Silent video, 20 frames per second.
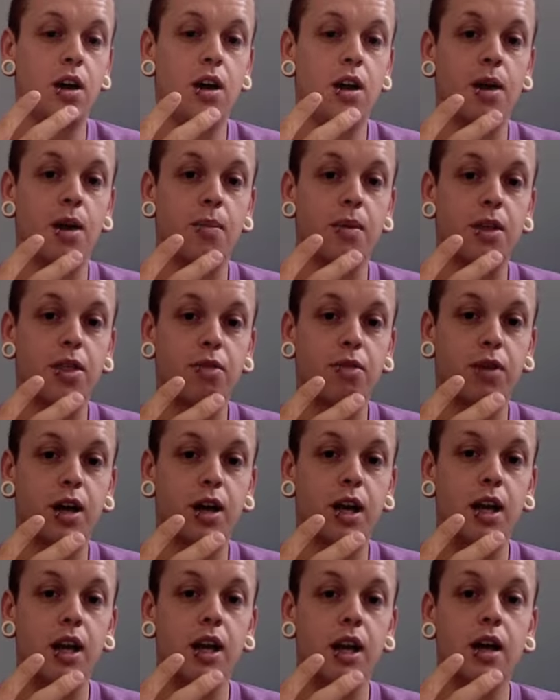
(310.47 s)
Number
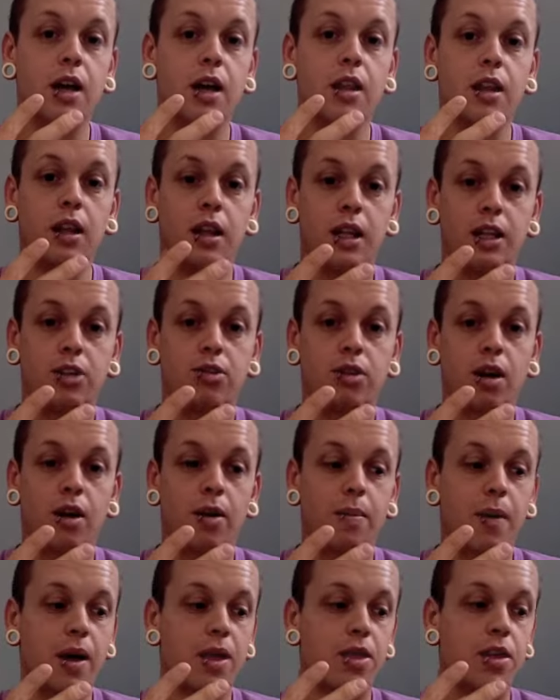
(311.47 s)
3, the literary
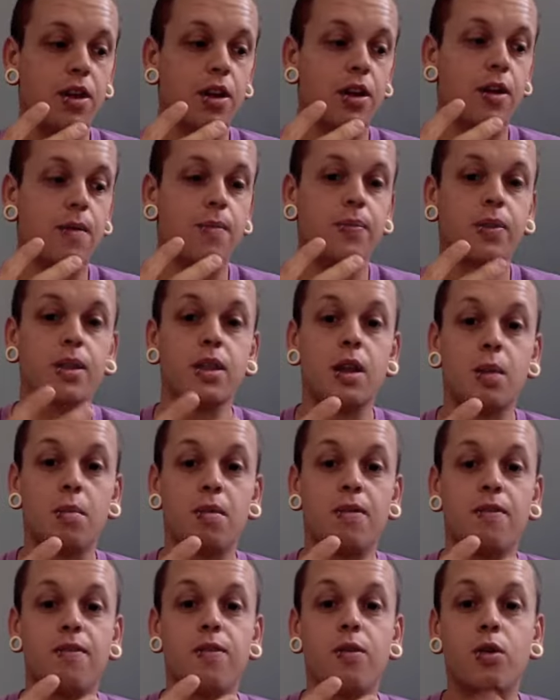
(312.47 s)
method. Number
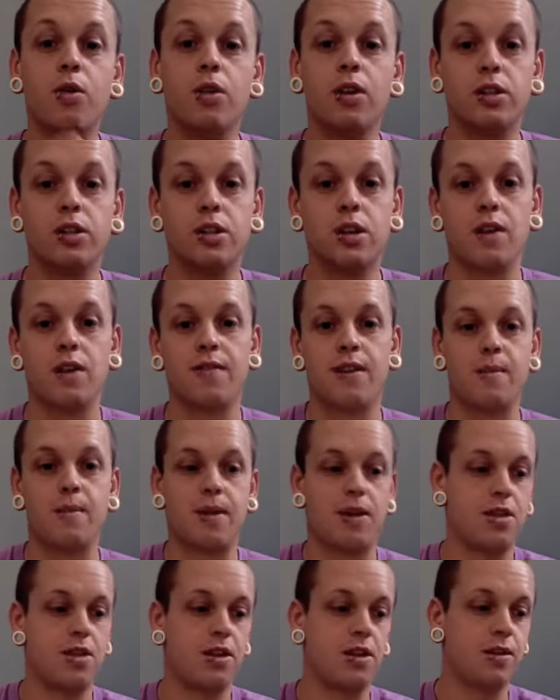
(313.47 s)
4, the survey
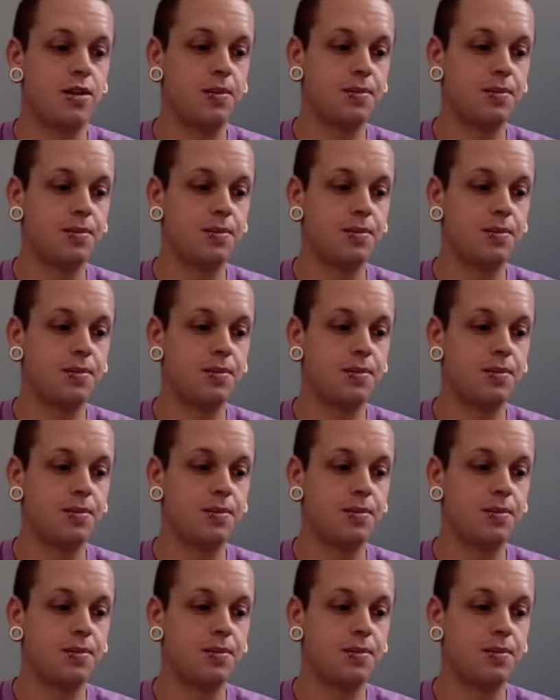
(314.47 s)
method.